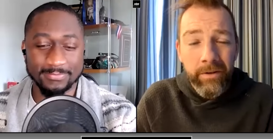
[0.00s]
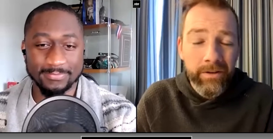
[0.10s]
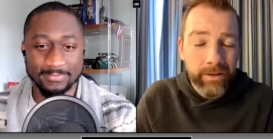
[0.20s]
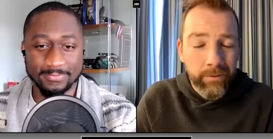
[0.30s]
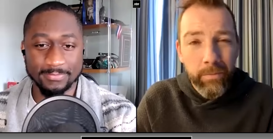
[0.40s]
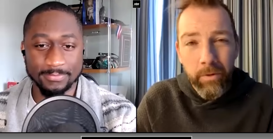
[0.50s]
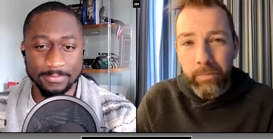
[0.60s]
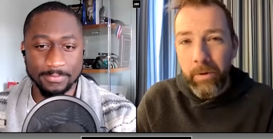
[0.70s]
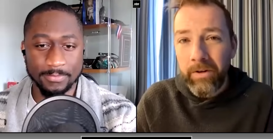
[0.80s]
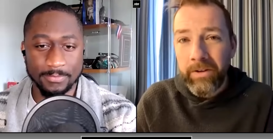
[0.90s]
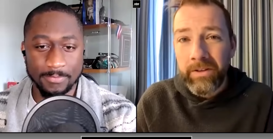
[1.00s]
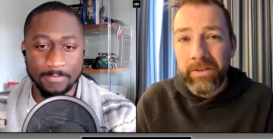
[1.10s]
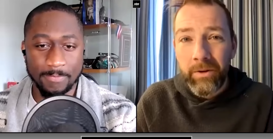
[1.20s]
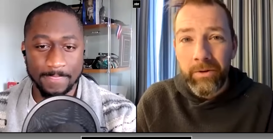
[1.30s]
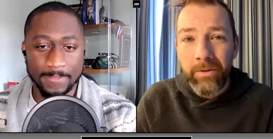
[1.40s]
Speaker 1: least for the most part. And
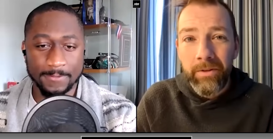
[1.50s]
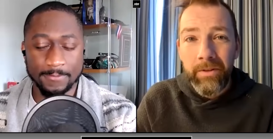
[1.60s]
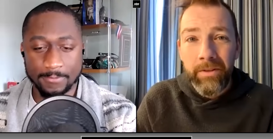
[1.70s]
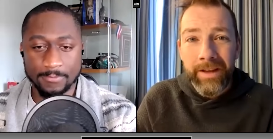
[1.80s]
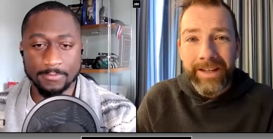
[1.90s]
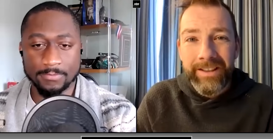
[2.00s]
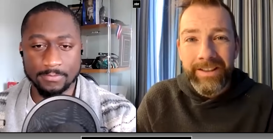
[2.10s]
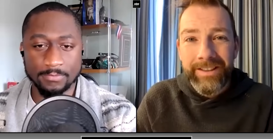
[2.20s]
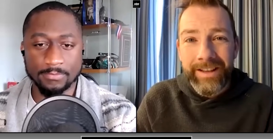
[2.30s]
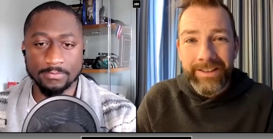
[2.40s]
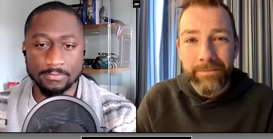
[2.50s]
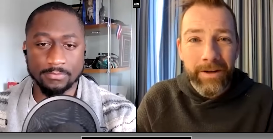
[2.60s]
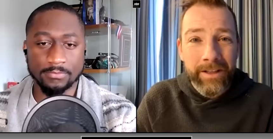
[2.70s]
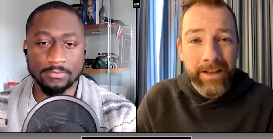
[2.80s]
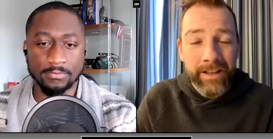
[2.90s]
so that that's
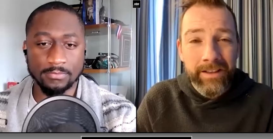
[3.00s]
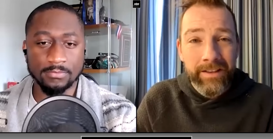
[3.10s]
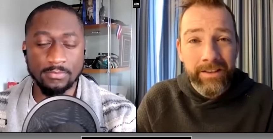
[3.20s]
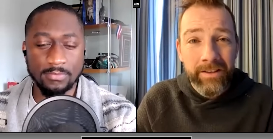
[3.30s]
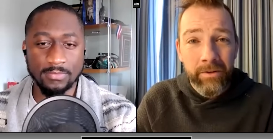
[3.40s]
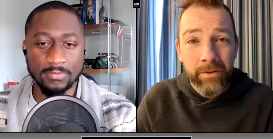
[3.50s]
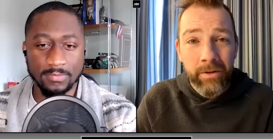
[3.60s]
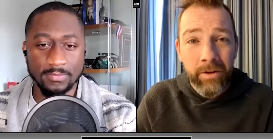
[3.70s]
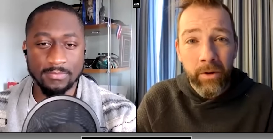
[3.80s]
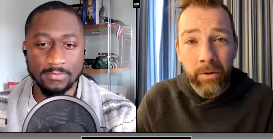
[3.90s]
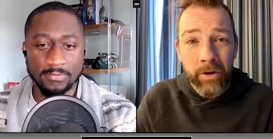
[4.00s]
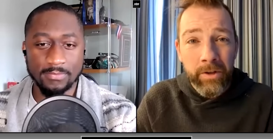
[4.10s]
money that, you know, an owner is